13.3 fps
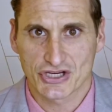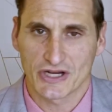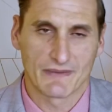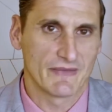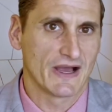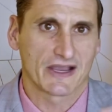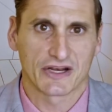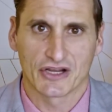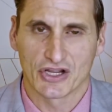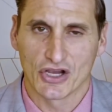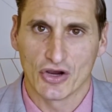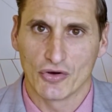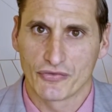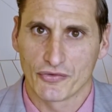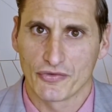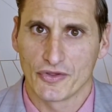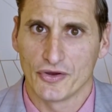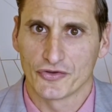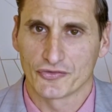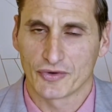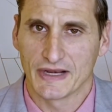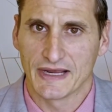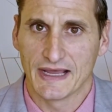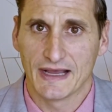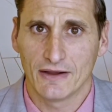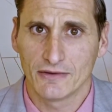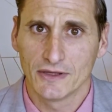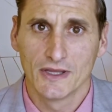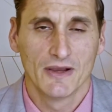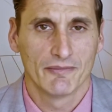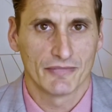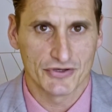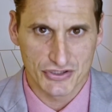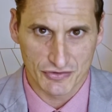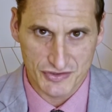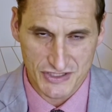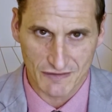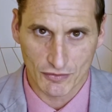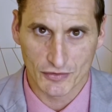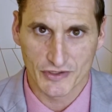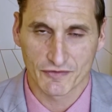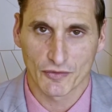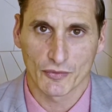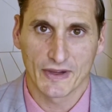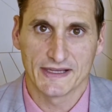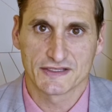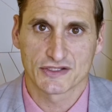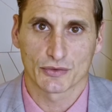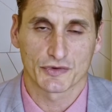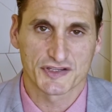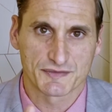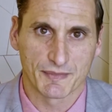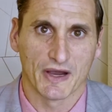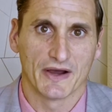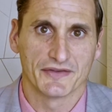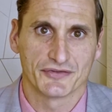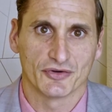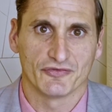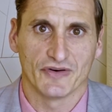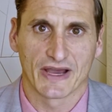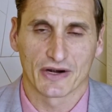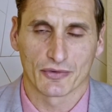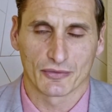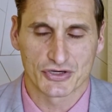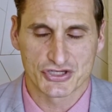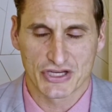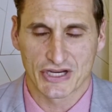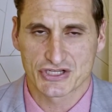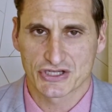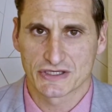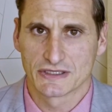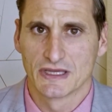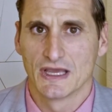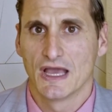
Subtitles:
I'm not going to go through those right now, but there are several different ways to respond to a final rejection.